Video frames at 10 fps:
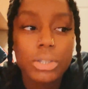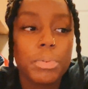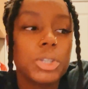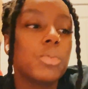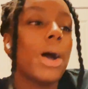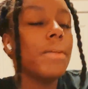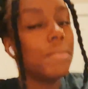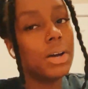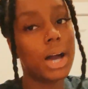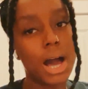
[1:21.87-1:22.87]
Bitch, why the
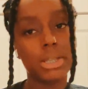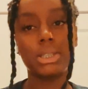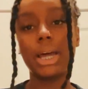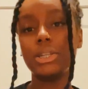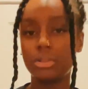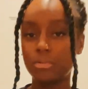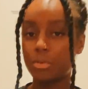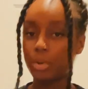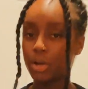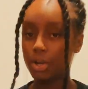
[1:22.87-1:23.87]
fuck I snatched them
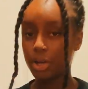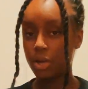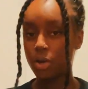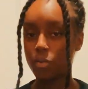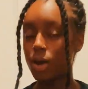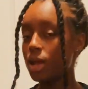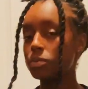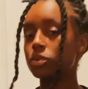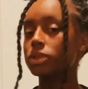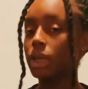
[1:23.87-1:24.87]
from her while I was
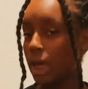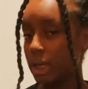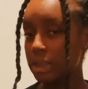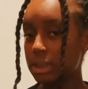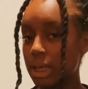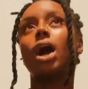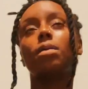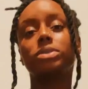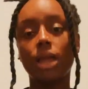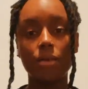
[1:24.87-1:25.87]
on the skates? I
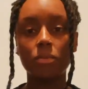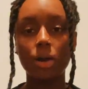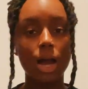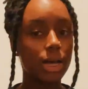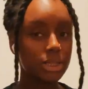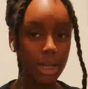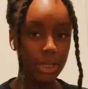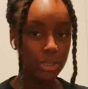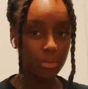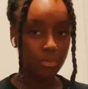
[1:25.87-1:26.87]
was laughing about how I
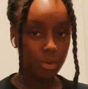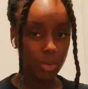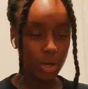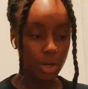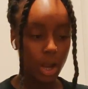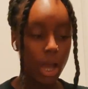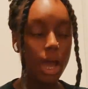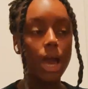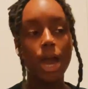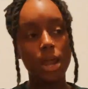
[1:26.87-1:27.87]
snatched them from her
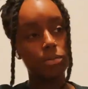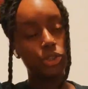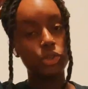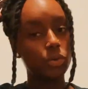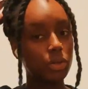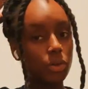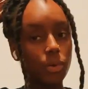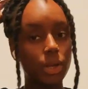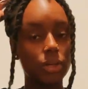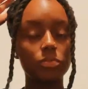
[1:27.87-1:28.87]
and I was chewing the
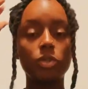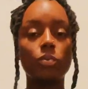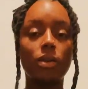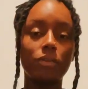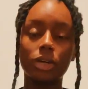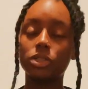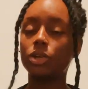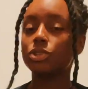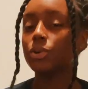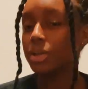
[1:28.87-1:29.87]
Doritos. Bitch, why the fuck I
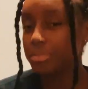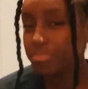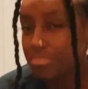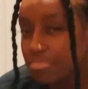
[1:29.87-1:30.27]
start choking?